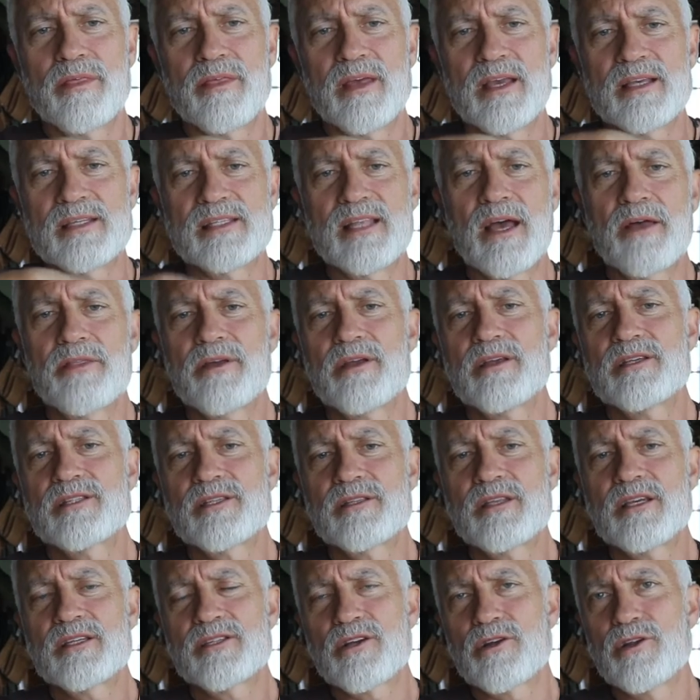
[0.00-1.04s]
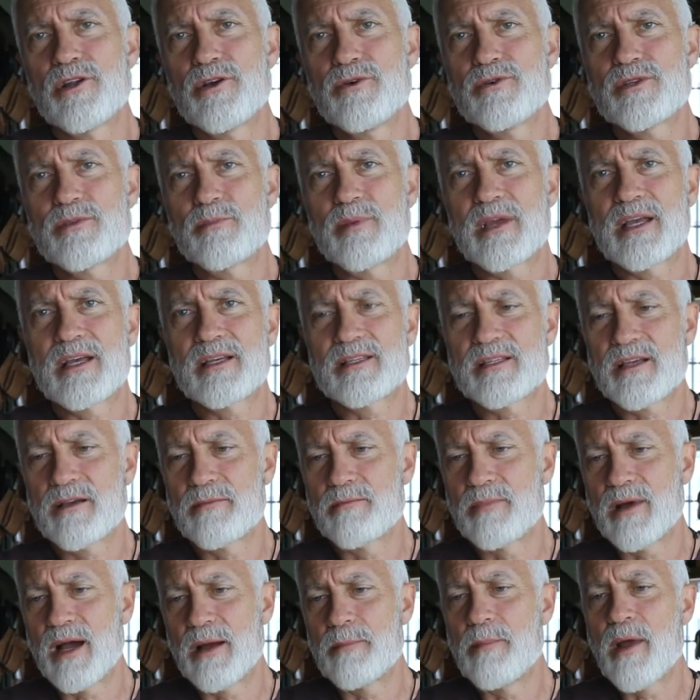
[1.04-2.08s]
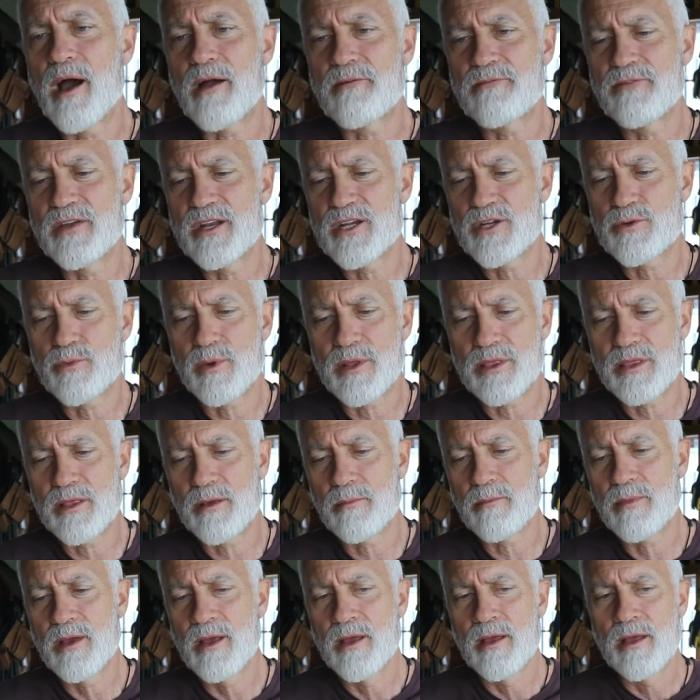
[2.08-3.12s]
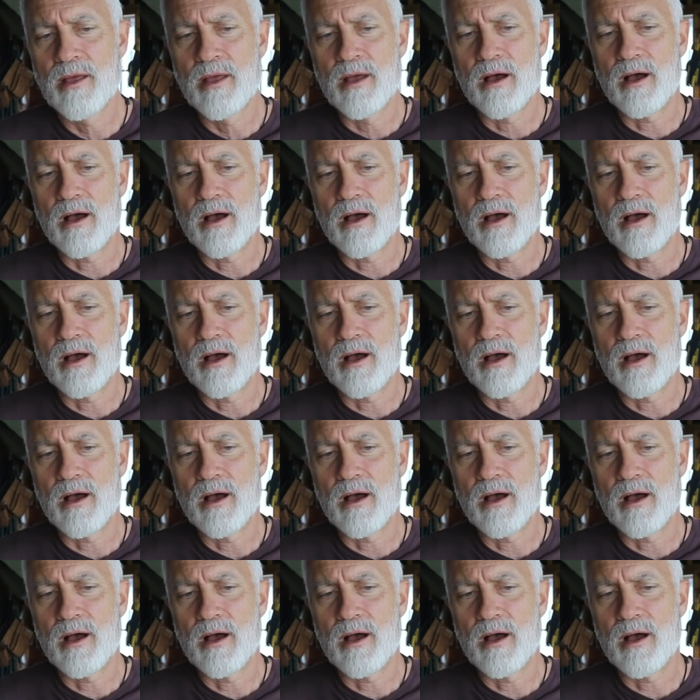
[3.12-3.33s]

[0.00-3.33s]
with these. Now these are loose because I'm not finished with them.